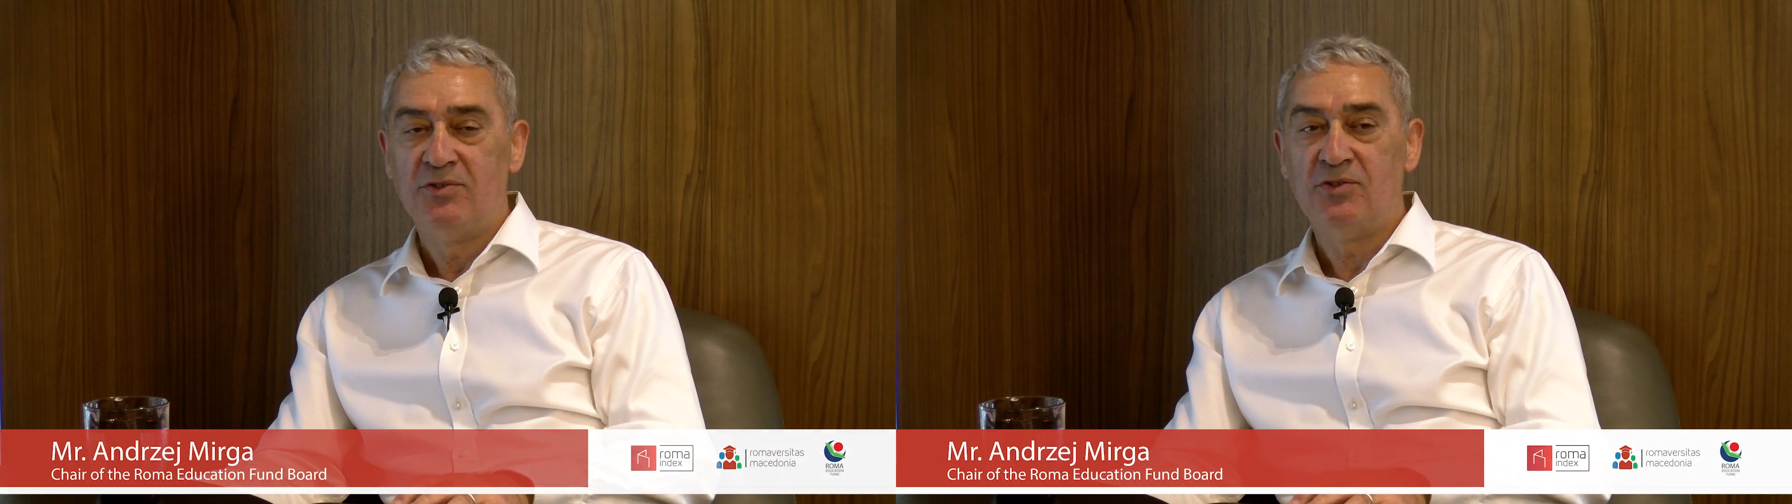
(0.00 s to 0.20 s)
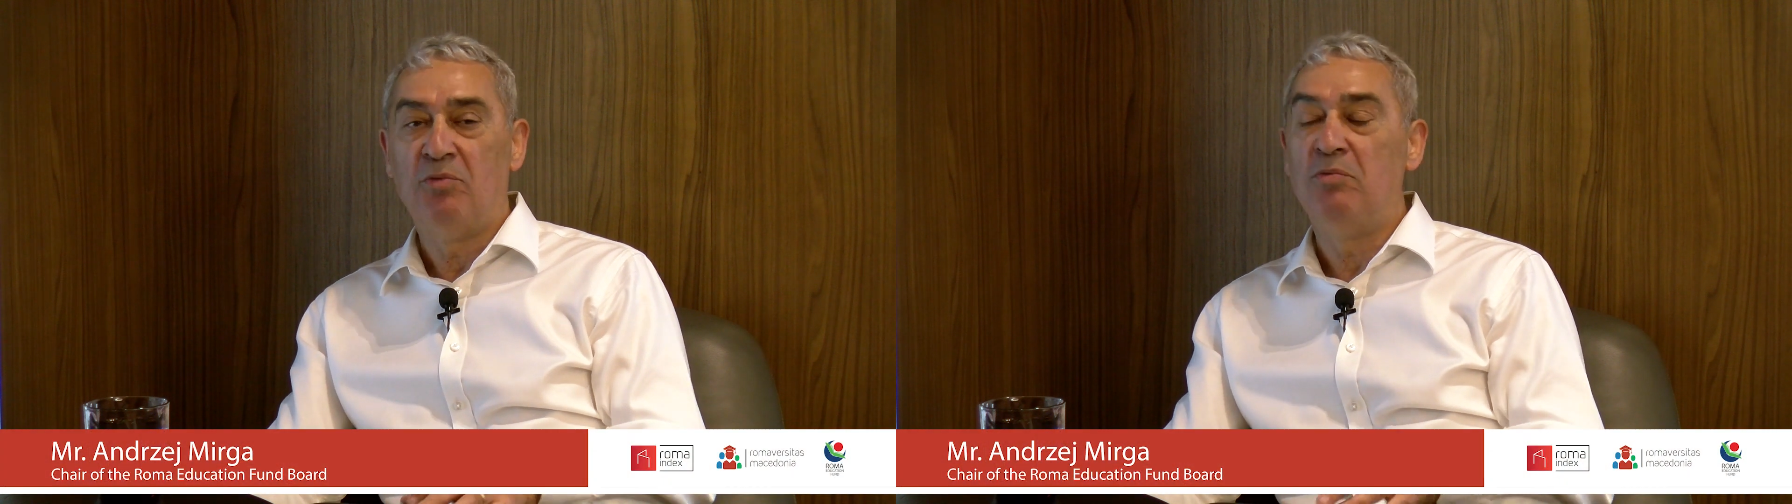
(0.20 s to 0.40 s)

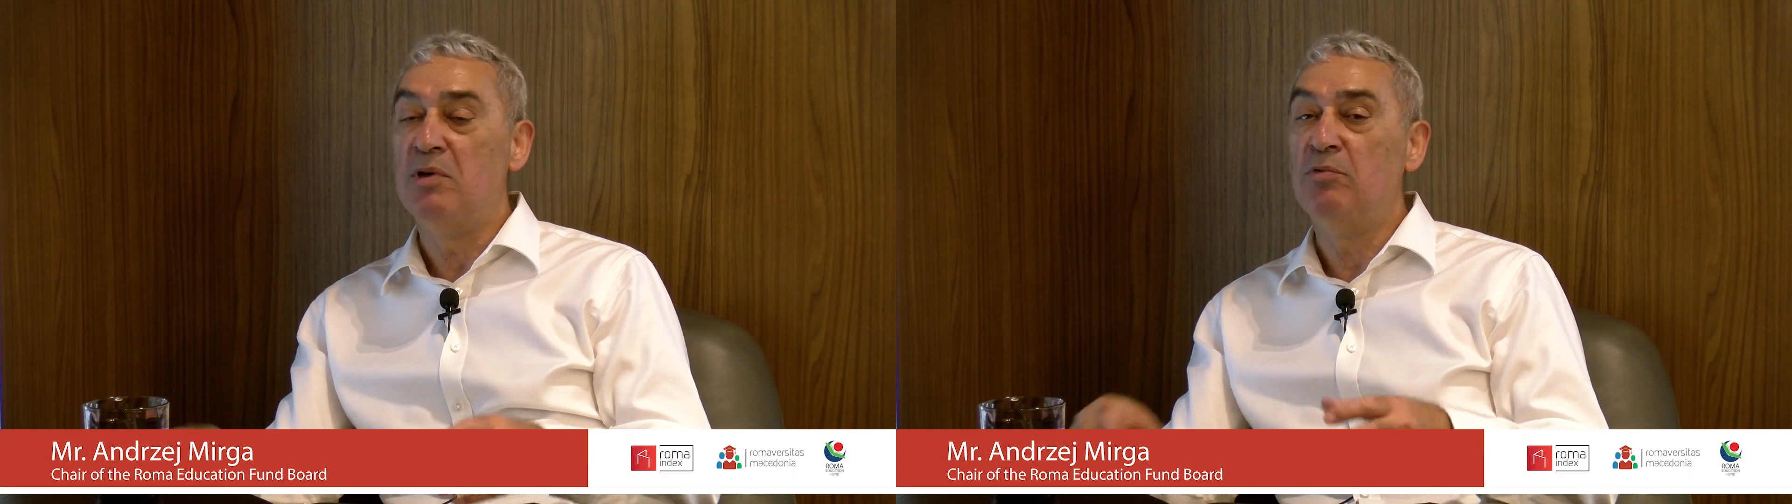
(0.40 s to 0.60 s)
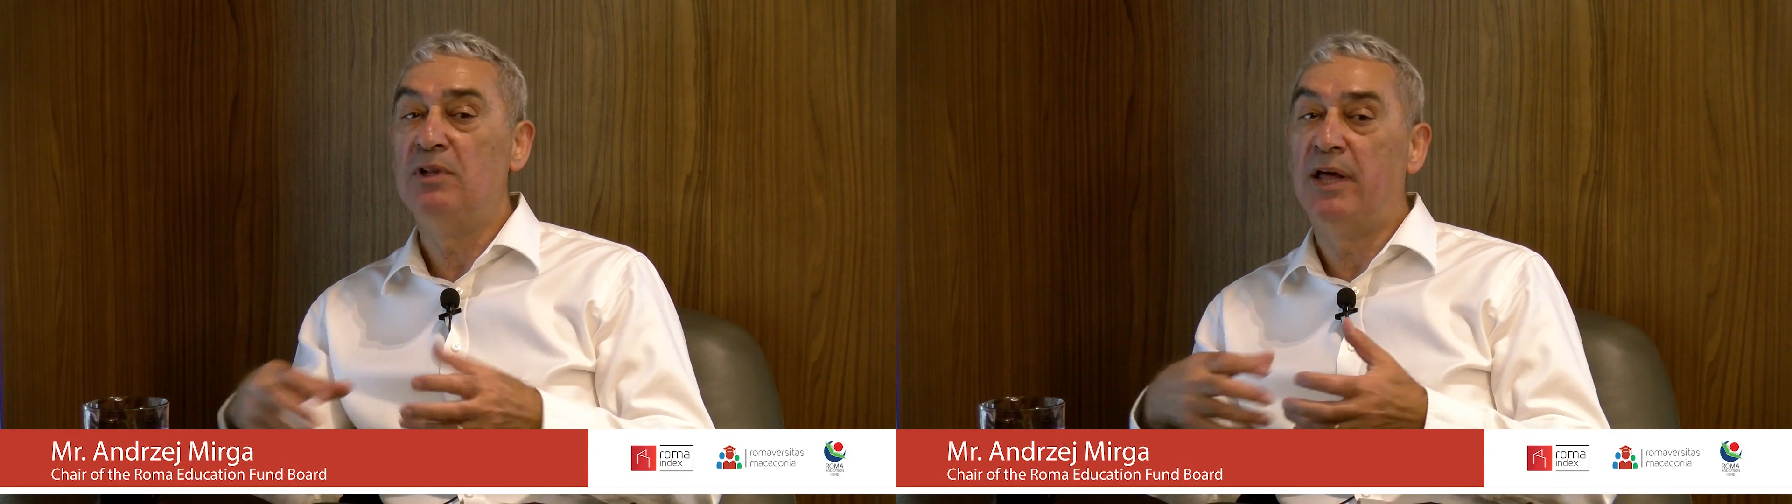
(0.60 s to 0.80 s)
So
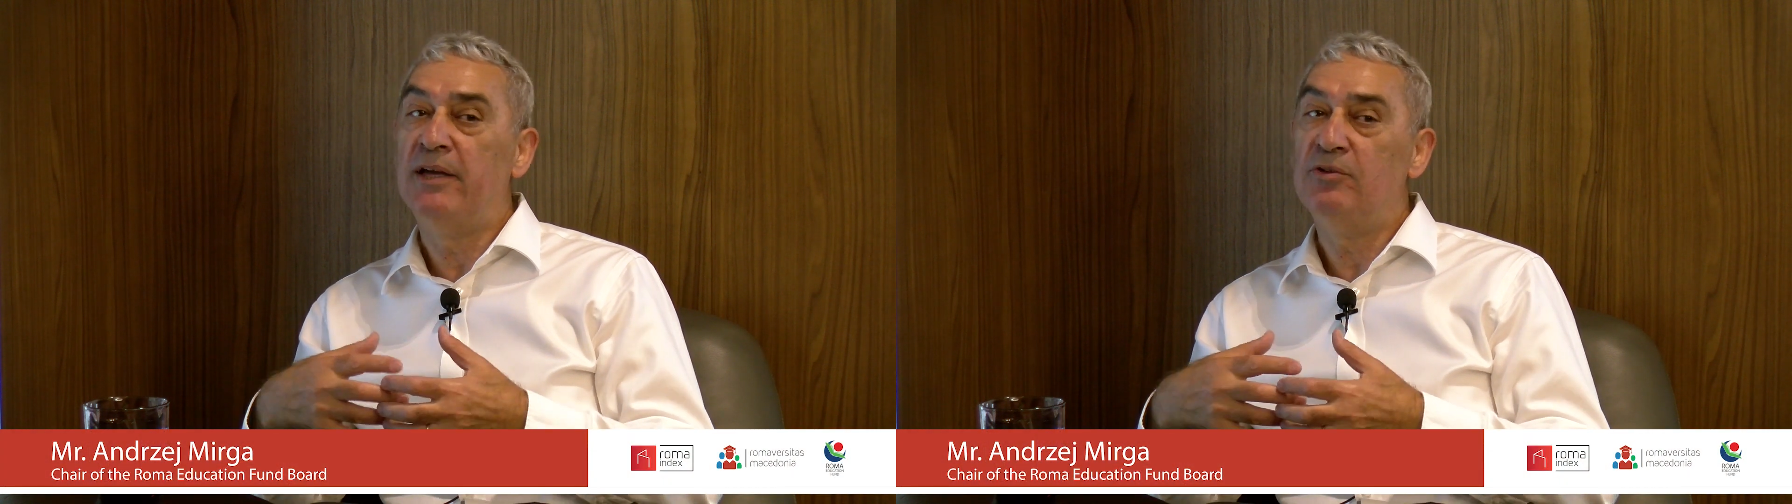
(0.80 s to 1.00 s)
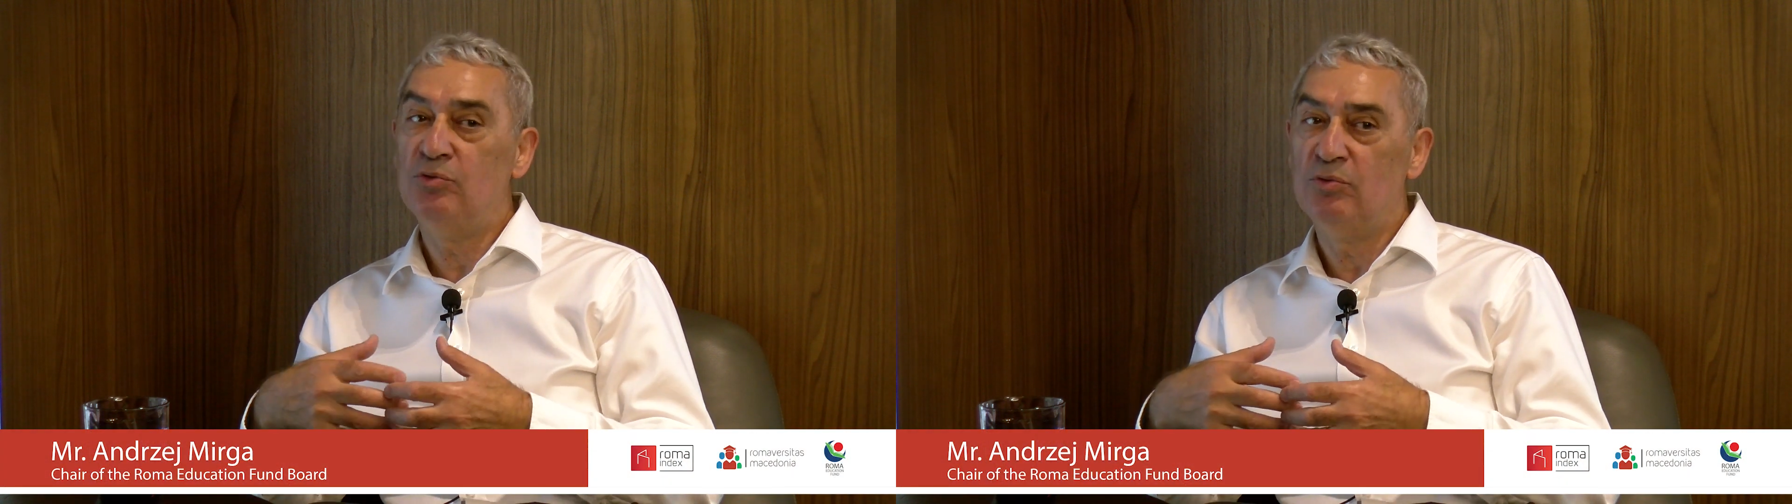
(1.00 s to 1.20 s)
we would
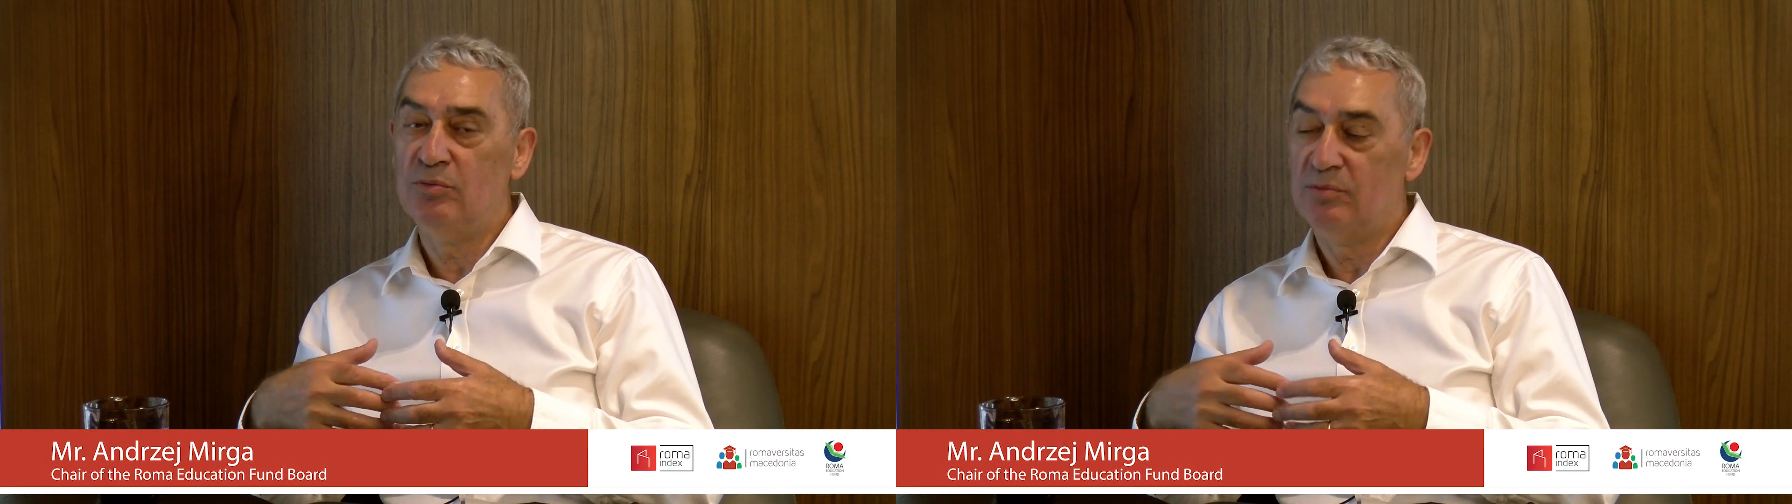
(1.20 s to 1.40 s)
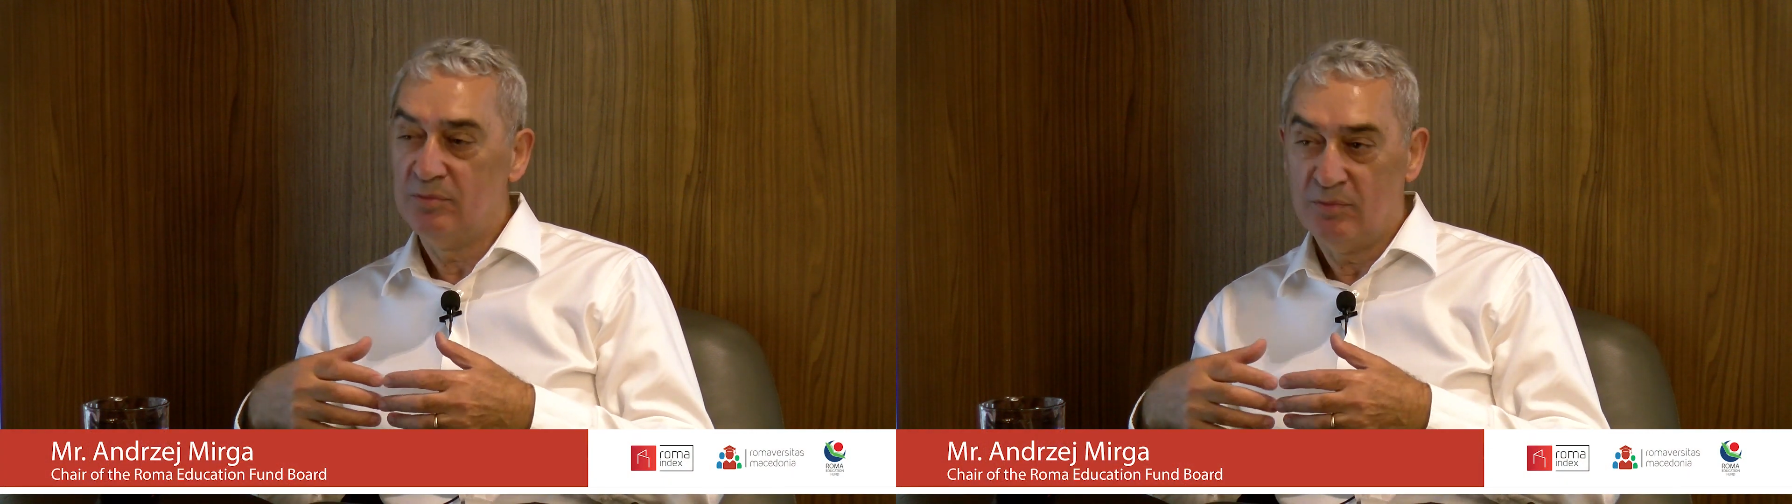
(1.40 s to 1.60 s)
like
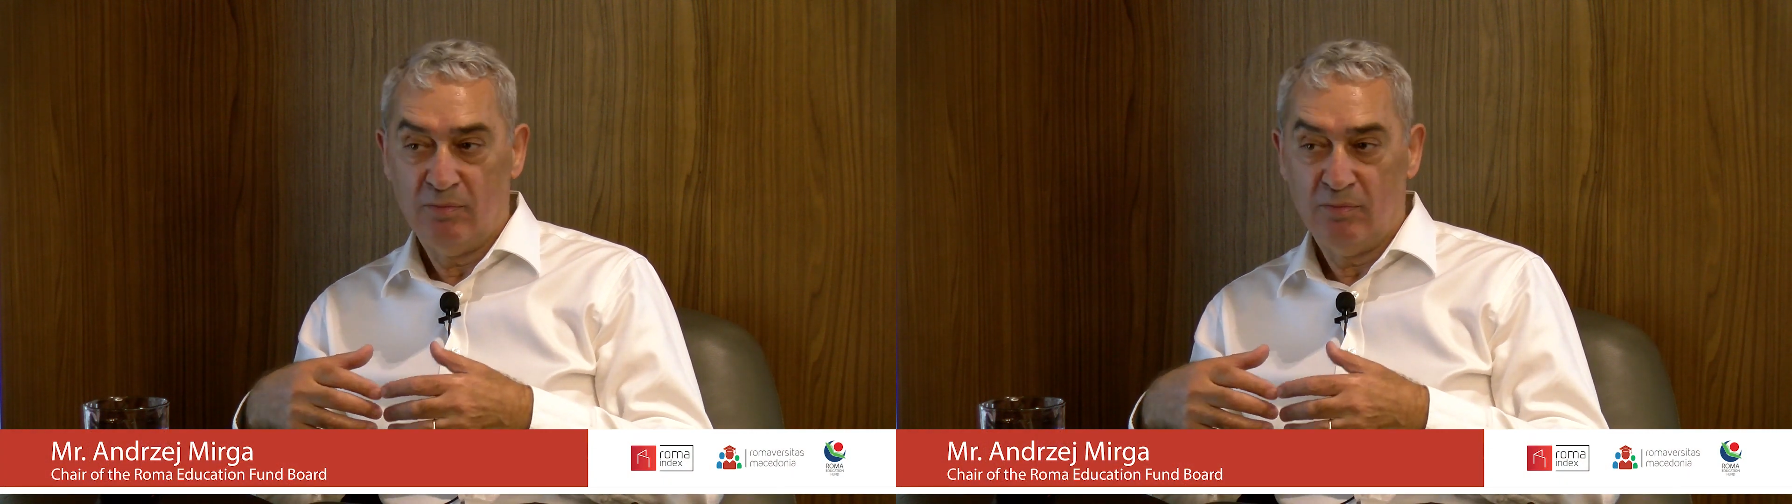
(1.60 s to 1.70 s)
to